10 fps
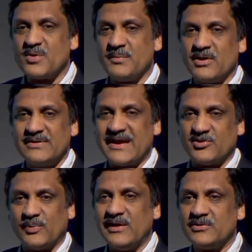quite a bit on that
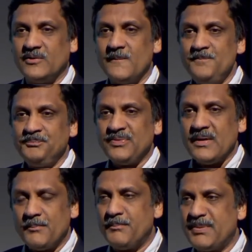as well to
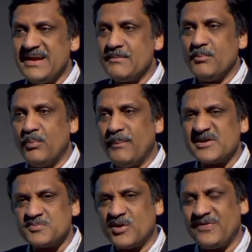bring
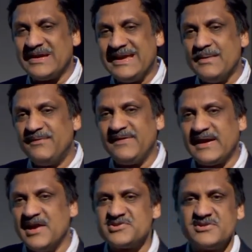much more of a
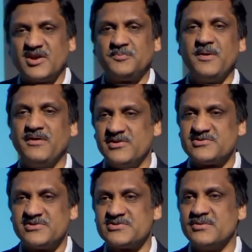gamification experience
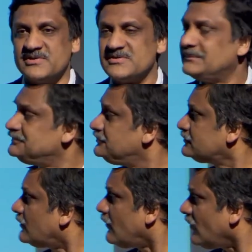to students.
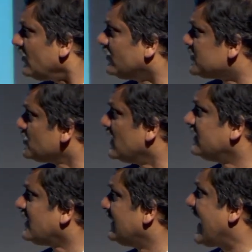So I'll show you a
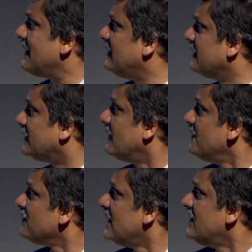little lab here.
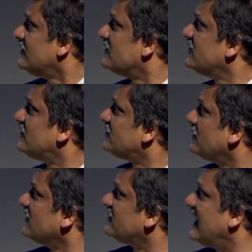So this is
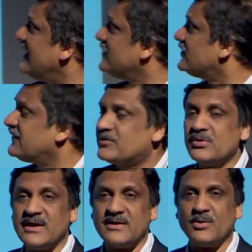from the Science of
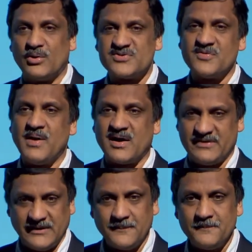Cooking course from Harvard.